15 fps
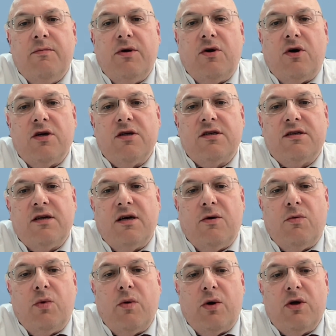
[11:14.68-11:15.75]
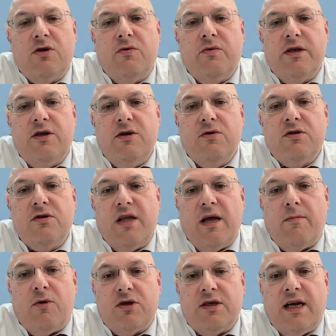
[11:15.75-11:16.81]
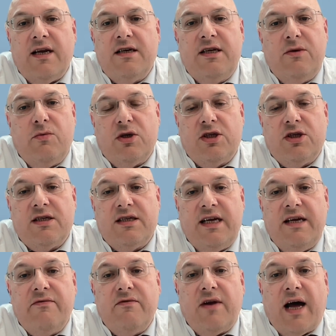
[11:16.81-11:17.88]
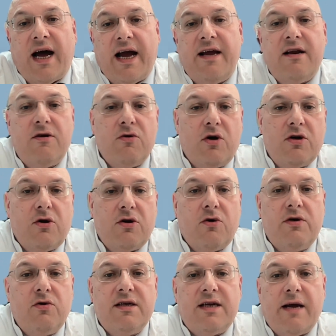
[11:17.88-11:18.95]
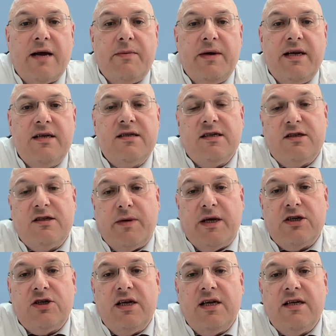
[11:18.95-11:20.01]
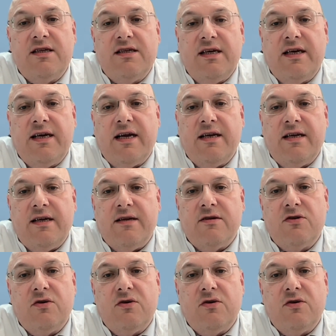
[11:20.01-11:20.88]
because we want to reduce their mortality, which is even high, not only in diabetes, especially in CKD.